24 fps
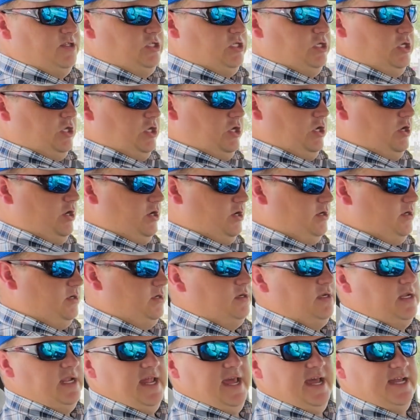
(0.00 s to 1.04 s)
secured.
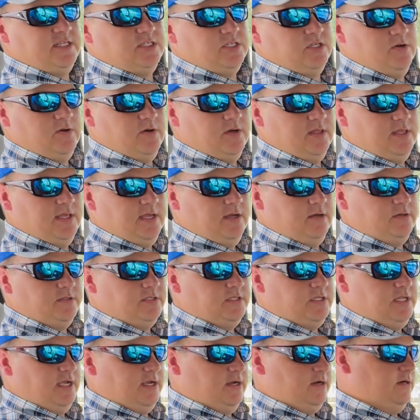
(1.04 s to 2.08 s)
It has no illegal
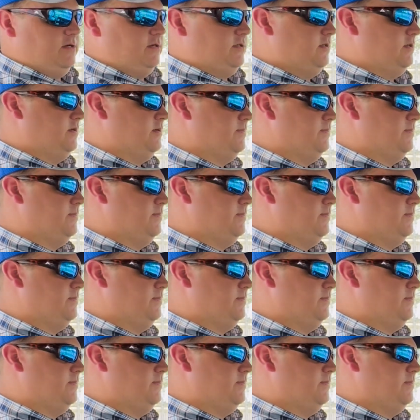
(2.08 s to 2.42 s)
stickers.